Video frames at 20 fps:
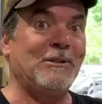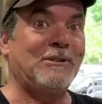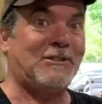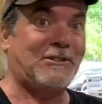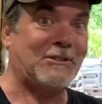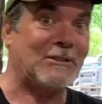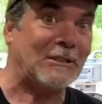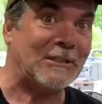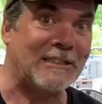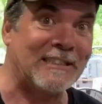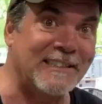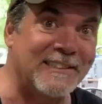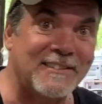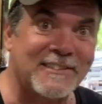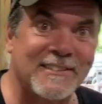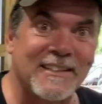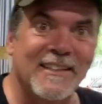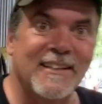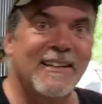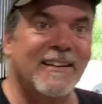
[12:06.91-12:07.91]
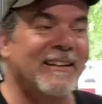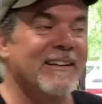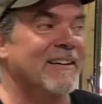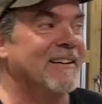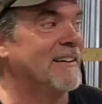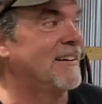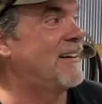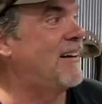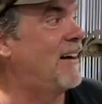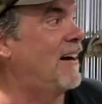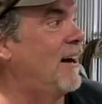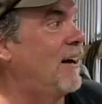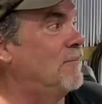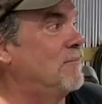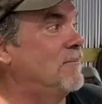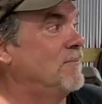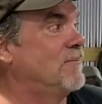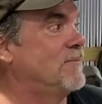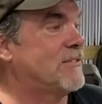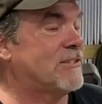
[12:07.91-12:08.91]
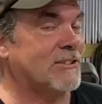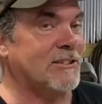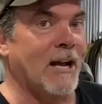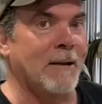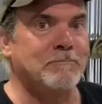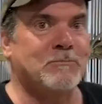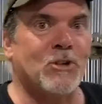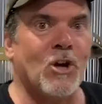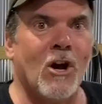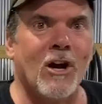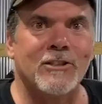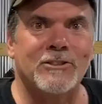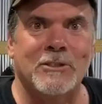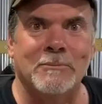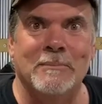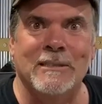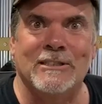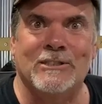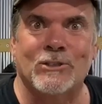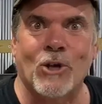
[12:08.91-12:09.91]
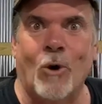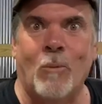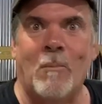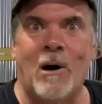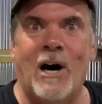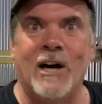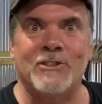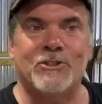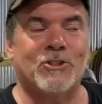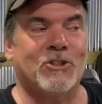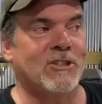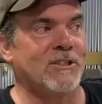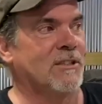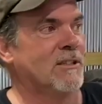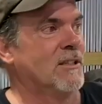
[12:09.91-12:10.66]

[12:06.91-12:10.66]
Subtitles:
at Sirius. Stop charging me so much.